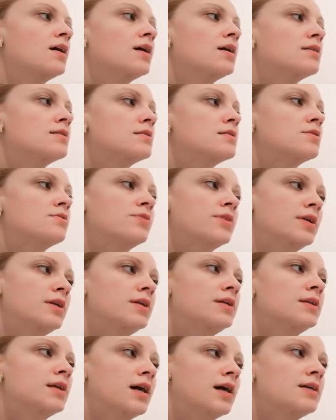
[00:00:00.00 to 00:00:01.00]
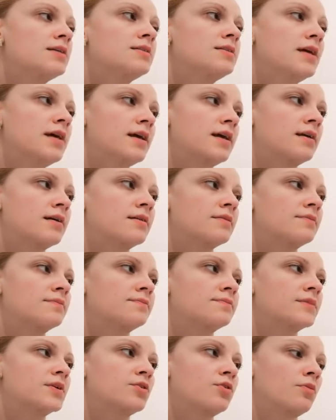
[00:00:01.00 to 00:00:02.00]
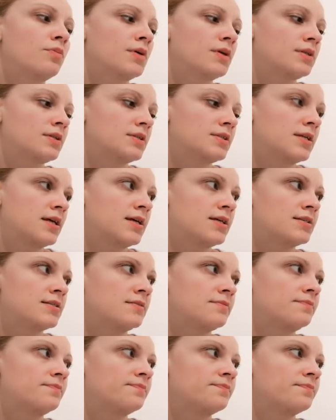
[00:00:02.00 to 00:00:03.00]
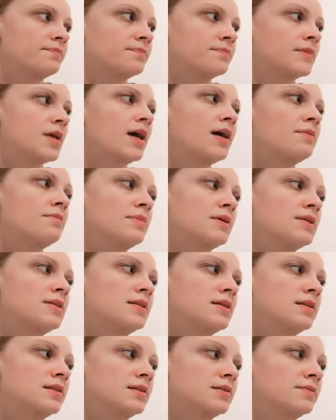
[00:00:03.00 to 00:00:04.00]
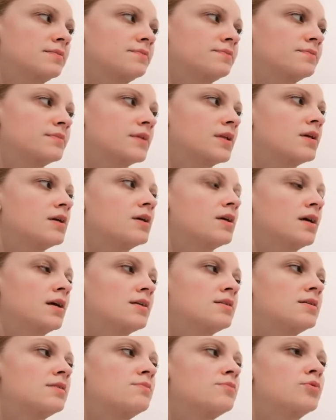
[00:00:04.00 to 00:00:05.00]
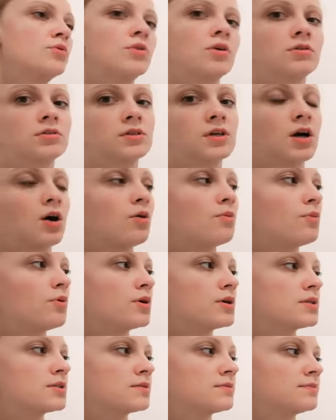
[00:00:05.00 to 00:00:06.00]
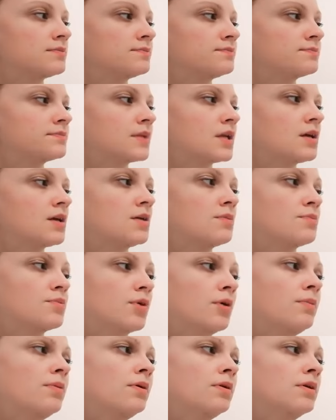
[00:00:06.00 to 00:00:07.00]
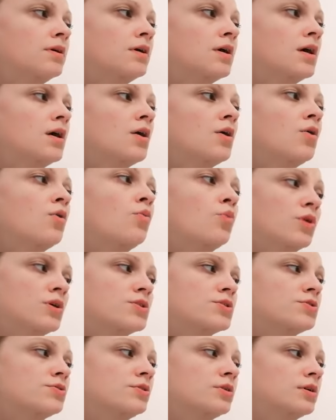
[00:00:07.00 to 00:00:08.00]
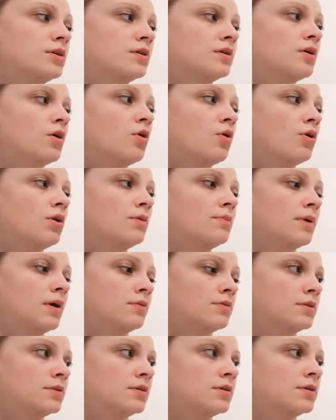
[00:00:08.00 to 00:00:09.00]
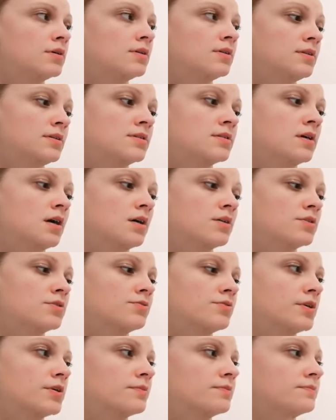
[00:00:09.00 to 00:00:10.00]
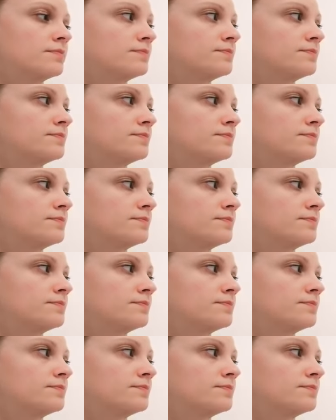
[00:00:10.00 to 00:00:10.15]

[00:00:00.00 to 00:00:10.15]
It's really nice there, Robert says. I miss it. He has a book on cowboys. He probably wants to learn all about this country.